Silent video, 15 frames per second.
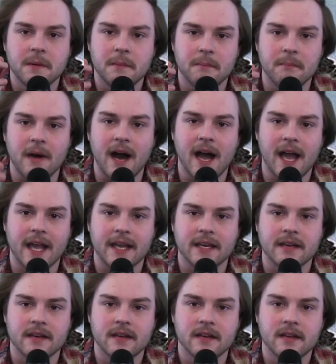
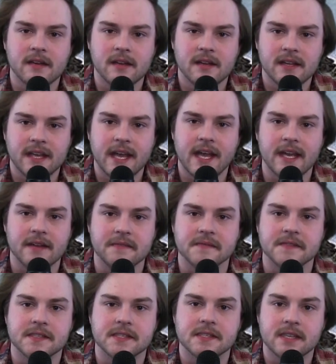mine
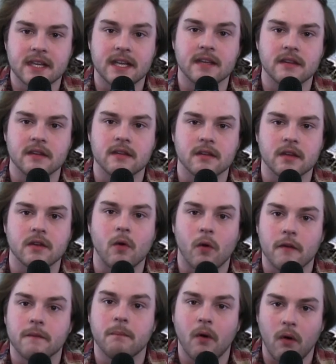caves in the
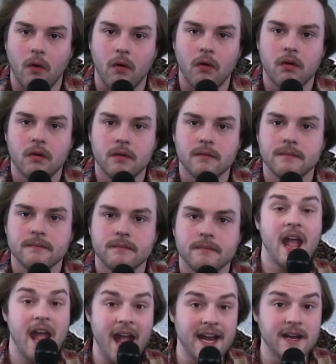North Pole.
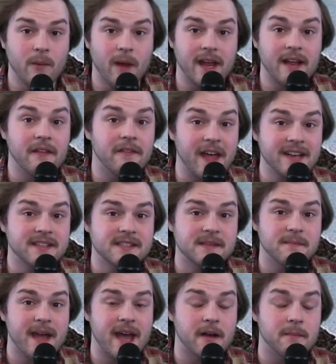Anyway, that doesn't
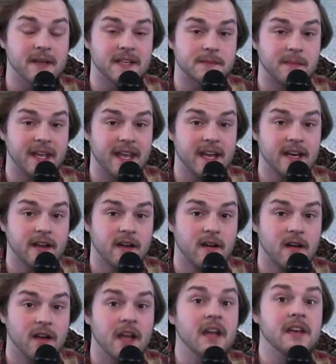matter because
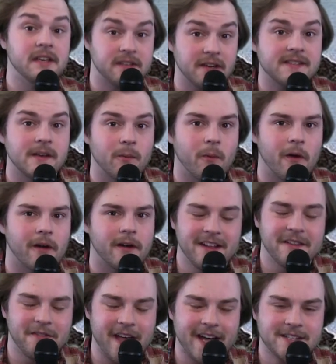Mechanicong doesn't work.
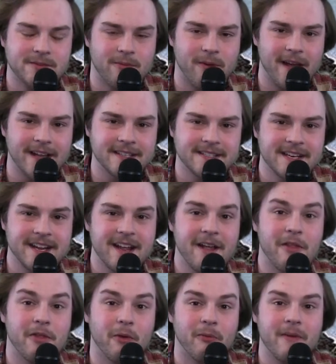That's right.
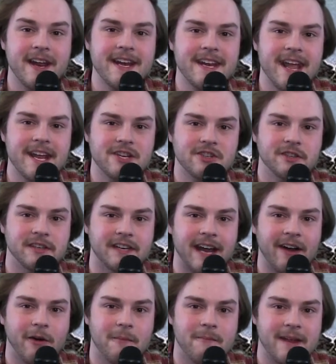The radiation in
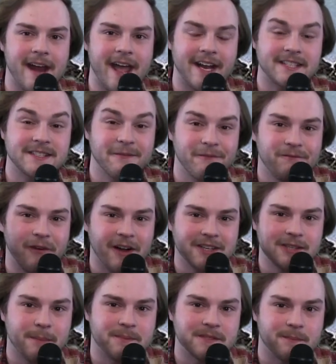Element X fucks
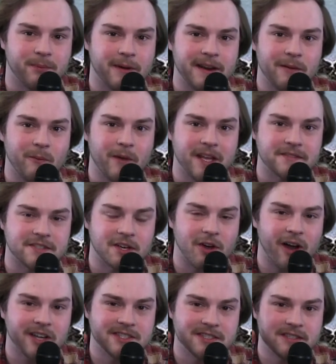up his brainwaves and
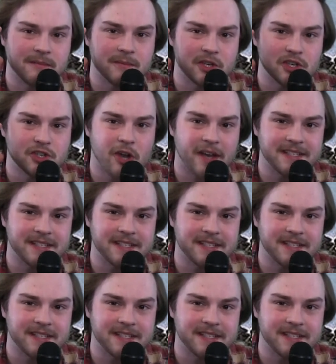causes him to shut